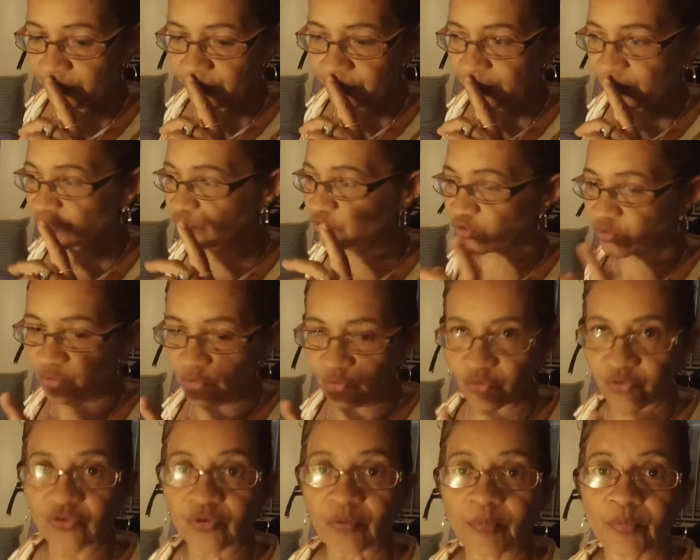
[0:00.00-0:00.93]
but she
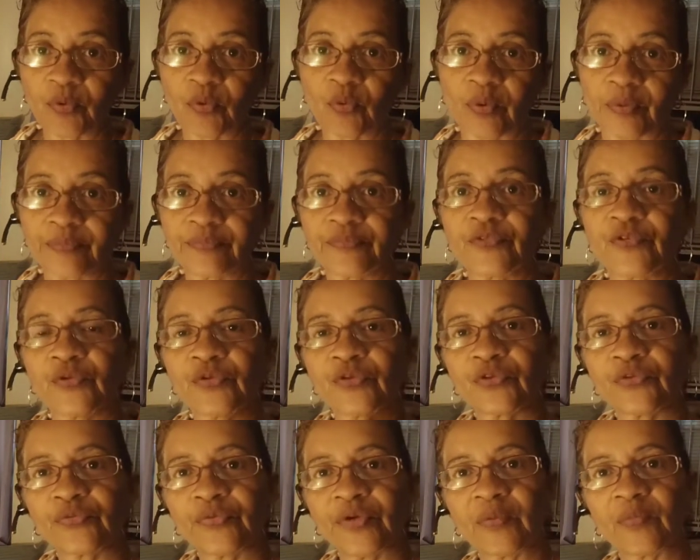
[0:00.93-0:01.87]
uses the blue one. She used
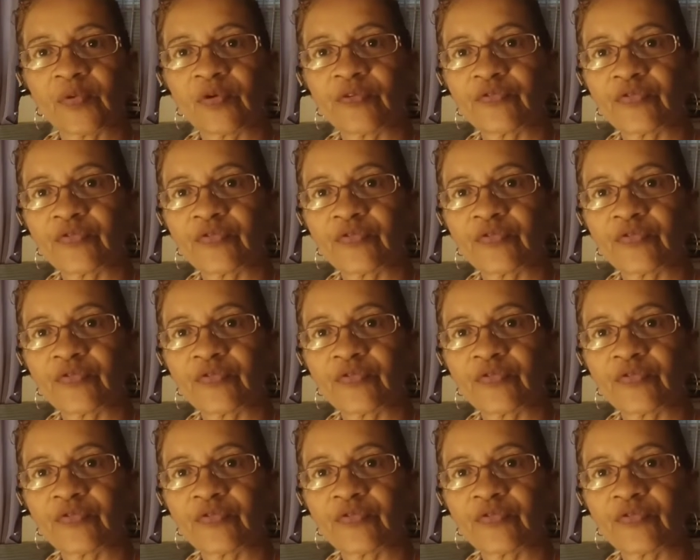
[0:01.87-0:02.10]
the red one